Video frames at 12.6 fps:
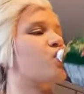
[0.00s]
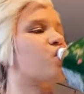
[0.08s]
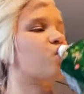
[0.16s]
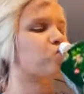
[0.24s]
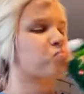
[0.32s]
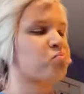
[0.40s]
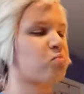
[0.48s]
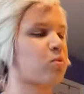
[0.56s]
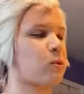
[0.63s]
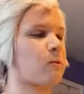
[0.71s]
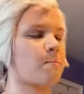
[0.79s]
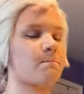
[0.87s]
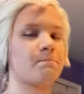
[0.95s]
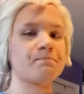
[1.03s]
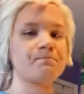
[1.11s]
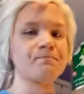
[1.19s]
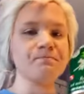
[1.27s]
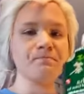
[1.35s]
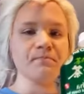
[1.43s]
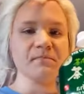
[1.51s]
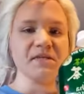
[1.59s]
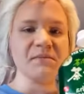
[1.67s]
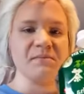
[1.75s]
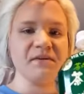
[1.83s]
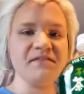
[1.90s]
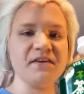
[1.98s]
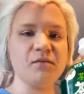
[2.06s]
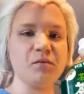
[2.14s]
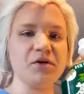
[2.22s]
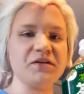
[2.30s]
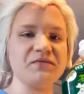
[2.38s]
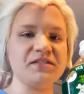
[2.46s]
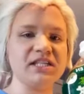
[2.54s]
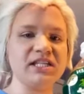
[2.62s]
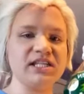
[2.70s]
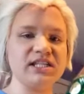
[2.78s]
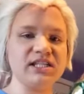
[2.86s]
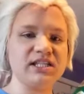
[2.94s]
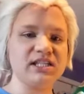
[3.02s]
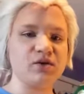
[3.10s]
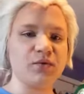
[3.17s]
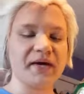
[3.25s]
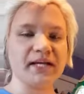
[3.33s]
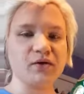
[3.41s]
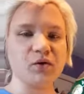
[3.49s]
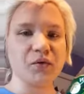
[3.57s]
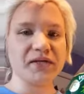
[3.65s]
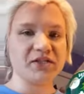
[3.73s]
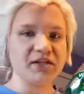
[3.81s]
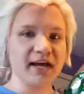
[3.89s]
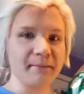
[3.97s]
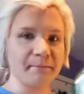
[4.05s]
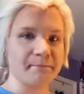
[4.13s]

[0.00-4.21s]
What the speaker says: my favorite brand of tea, Ito N Kwecha.